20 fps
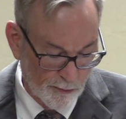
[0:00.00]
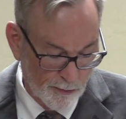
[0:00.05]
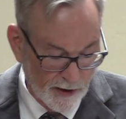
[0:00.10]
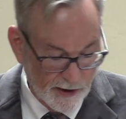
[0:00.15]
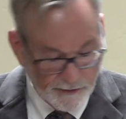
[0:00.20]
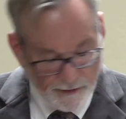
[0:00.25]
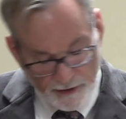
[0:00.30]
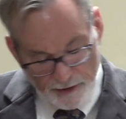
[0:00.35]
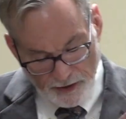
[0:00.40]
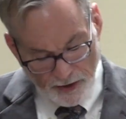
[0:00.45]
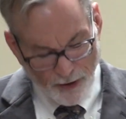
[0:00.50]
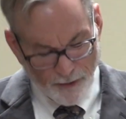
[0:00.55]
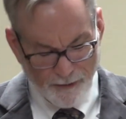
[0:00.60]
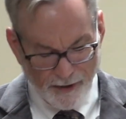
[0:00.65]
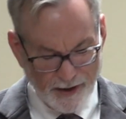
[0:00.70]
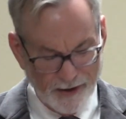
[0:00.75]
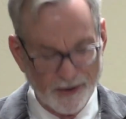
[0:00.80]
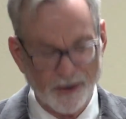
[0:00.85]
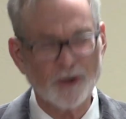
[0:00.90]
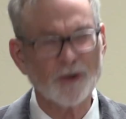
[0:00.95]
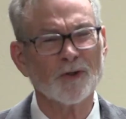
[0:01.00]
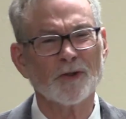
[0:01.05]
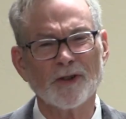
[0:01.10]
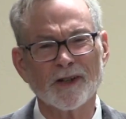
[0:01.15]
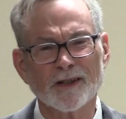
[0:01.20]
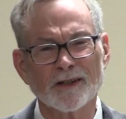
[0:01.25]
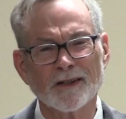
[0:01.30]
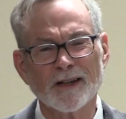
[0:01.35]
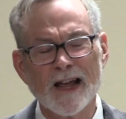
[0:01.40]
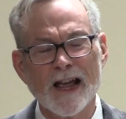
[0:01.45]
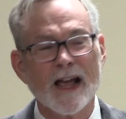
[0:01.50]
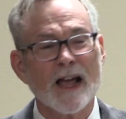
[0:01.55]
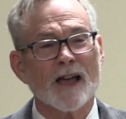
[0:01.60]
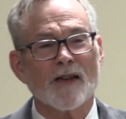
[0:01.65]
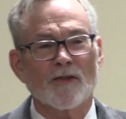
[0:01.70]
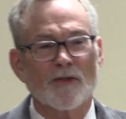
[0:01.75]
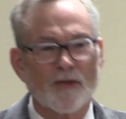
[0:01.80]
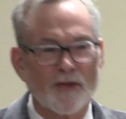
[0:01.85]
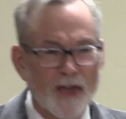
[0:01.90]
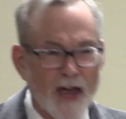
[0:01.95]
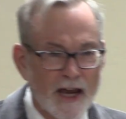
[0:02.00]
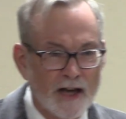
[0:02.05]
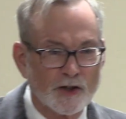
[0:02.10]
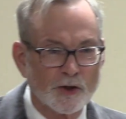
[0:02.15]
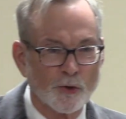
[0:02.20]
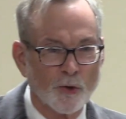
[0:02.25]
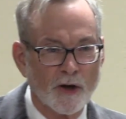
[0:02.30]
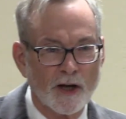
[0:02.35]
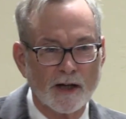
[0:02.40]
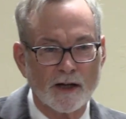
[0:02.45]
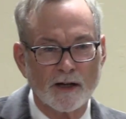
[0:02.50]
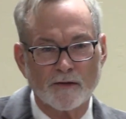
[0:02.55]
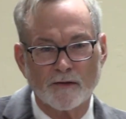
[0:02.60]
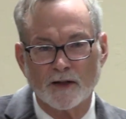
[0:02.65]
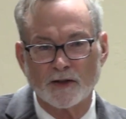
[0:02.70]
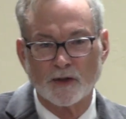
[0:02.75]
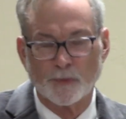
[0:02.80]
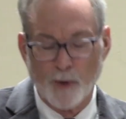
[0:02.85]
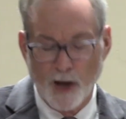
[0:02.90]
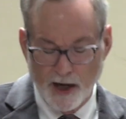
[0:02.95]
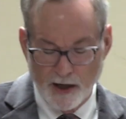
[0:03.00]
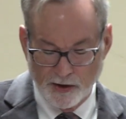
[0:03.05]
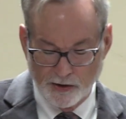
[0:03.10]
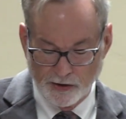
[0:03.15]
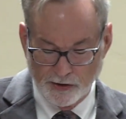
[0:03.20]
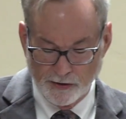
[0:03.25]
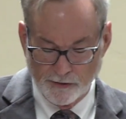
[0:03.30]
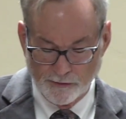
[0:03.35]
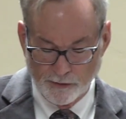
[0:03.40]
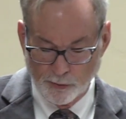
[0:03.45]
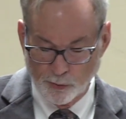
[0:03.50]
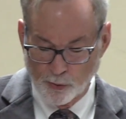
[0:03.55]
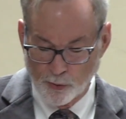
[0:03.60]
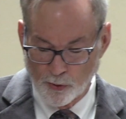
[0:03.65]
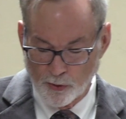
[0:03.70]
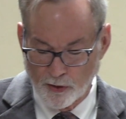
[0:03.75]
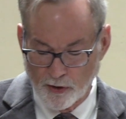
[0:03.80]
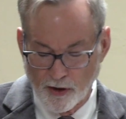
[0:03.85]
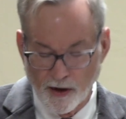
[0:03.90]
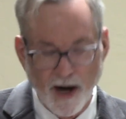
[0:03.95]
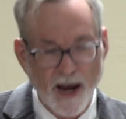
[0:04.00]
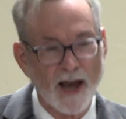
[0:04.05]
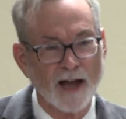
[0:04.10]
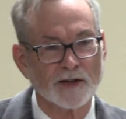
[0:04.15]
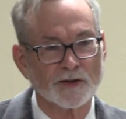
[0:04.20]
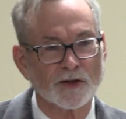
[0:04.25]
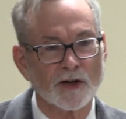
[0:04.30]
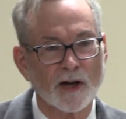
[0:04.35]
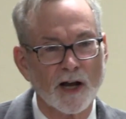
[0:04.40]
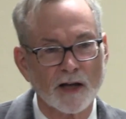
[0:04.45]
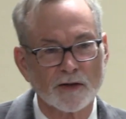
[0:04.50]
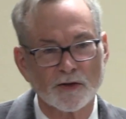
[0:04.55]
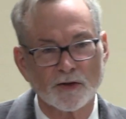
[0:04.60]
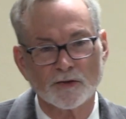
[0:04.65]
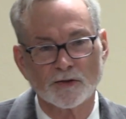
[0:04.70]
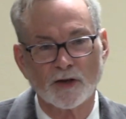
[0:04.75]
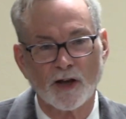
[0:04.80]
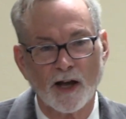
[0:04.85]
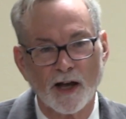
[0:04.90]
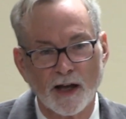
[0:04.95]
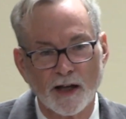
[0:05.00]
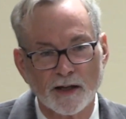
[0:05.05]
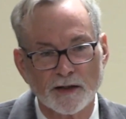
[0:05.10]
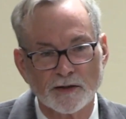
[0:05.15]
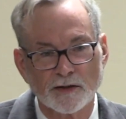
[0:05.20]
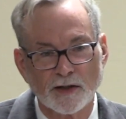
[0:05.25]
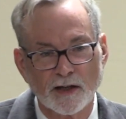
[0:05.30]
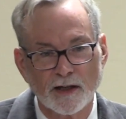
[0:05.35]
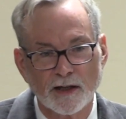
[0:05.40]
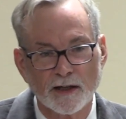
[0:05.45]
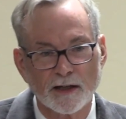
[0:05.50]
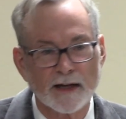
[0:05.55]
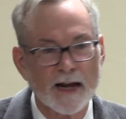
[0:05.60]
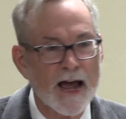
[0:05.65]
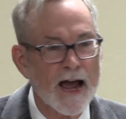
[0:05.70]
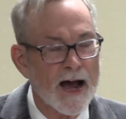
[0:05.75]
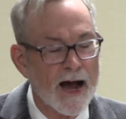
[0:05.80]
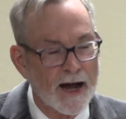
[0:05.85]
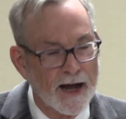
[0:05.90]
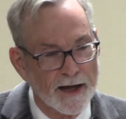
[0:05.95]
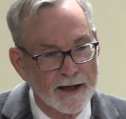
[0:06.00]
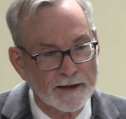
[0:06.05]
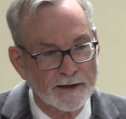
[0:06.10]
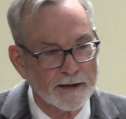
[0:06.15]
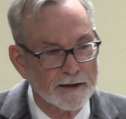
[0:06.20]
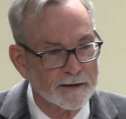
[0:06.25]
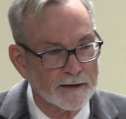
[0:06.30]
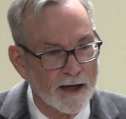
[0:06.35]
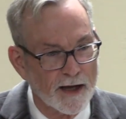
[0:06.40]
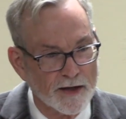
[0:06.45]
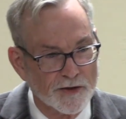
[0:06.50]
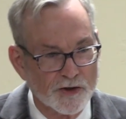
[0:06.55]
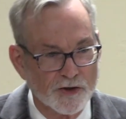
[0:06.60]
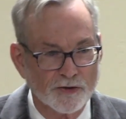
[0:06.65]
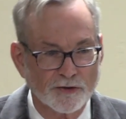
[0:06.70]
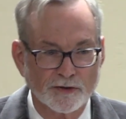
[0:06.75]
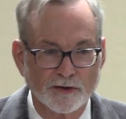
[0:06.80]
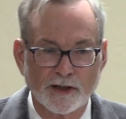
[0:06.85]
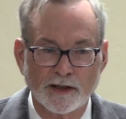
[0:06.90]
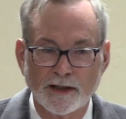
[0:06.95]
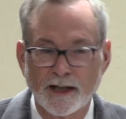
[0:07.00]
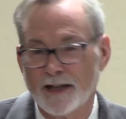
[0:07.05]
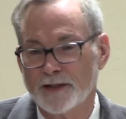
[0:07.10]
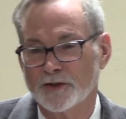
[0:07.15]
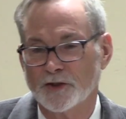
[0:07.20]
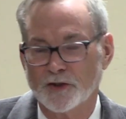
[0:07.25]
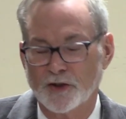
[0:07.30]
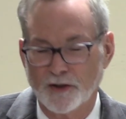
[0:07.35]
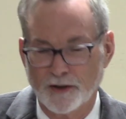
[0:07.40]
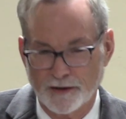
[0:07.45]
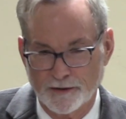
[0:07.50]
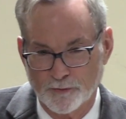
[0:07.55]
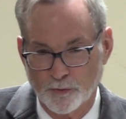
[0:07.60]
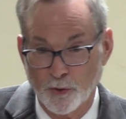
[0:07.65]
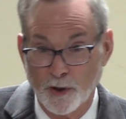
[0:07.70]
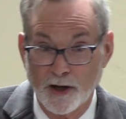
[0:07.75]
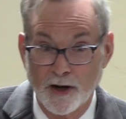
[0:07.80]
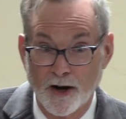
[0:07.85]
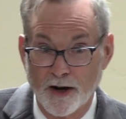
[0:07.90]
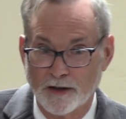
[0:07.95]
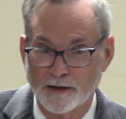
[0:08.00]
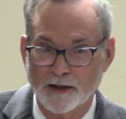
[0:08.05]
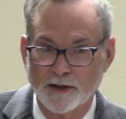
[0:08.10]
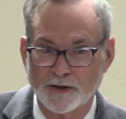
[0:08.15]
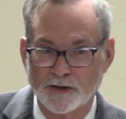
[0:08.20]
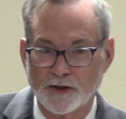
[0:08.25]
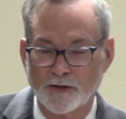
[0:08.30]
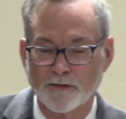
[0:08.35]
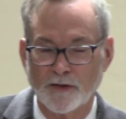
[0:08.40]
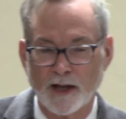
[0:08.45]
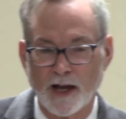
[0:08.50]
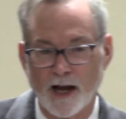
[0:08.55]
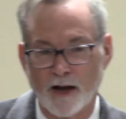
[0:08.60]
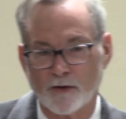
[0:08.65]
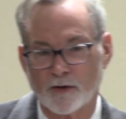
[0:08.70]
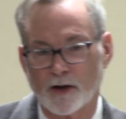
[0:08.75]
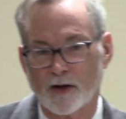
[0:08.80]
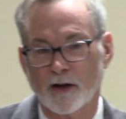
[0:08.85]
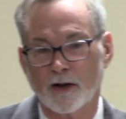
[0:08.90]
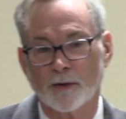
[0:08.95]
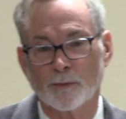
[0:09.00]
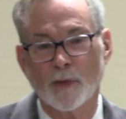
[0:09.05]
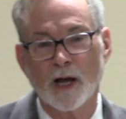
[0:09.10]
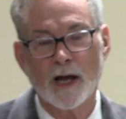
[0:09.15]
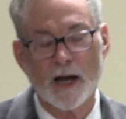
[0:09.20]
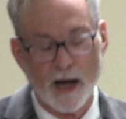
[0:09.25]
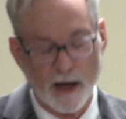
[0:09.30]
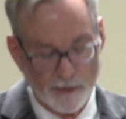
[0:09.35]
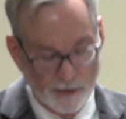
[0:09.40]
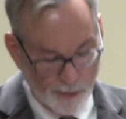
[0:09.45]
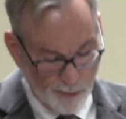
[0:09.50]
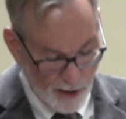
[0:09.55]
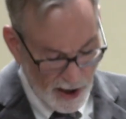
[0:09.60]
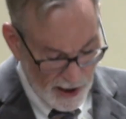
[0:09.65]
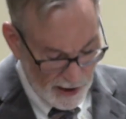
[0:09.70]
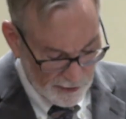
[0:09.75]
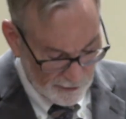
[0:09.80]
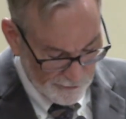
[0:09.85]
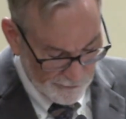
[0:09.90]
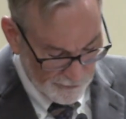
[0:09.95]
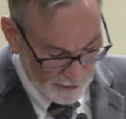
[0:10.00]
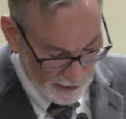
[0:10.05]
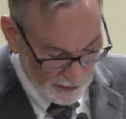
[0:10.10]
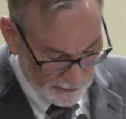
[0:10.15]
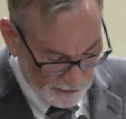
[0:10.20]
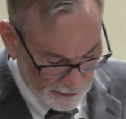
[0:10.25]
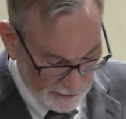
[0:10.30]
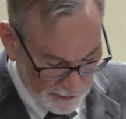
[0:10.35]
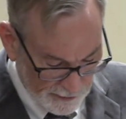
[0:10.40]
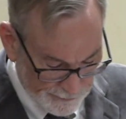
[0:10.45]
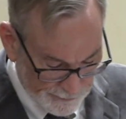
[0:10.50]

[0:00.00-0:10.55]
But the Soviet Union, they treated the Spanish Civil War as an exercise in ideological cleansing, regardless of the outcome on the battlefield.